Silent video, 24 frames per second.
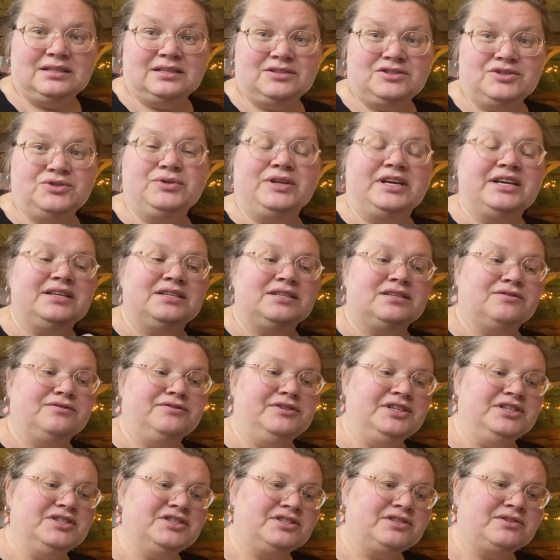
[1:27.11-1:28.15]
2 days of
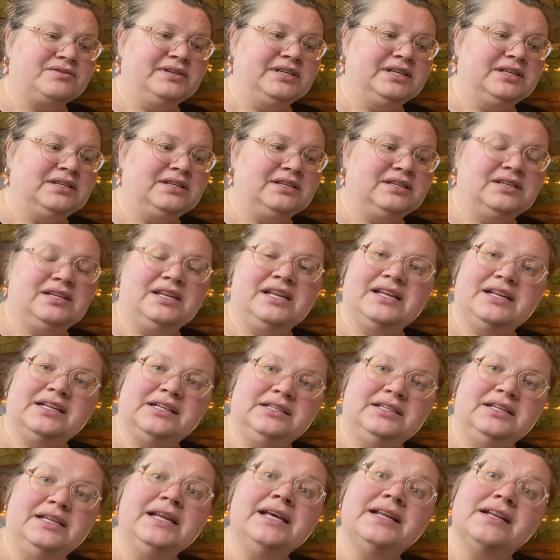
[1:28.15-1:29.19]
Easter in the
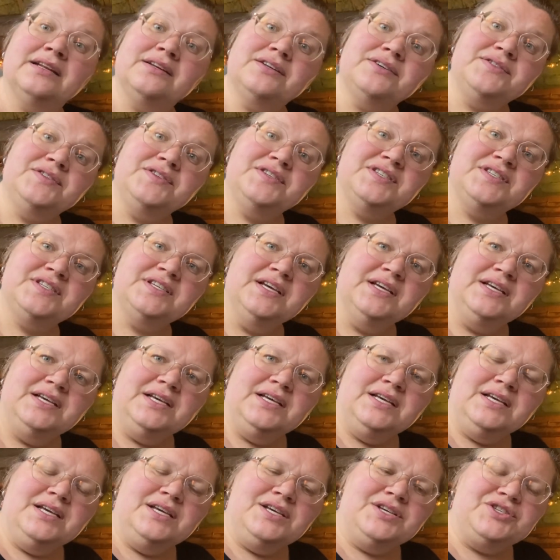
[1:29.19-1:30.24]
Netherlands.
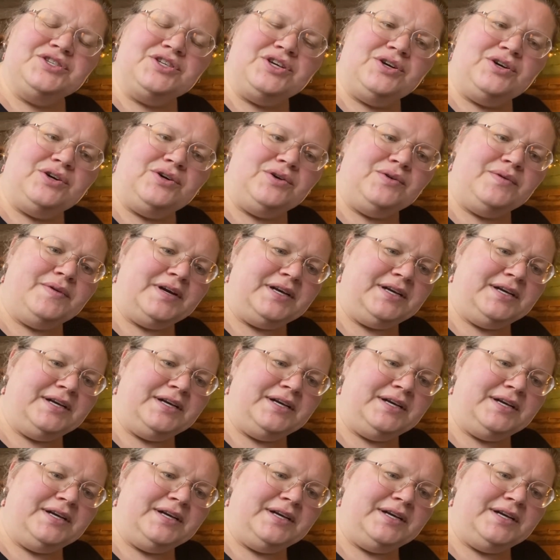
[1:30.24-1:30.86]
So